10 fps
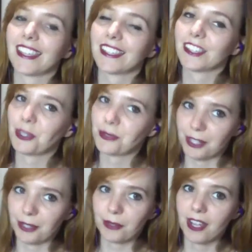you
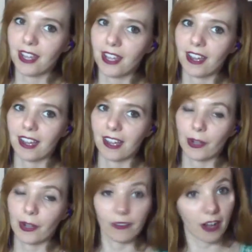do.
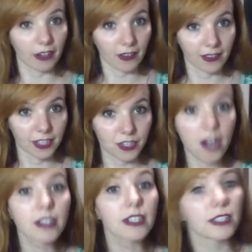We are not currently
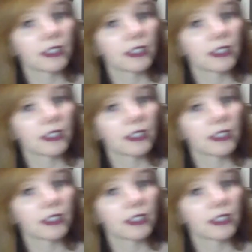drunk.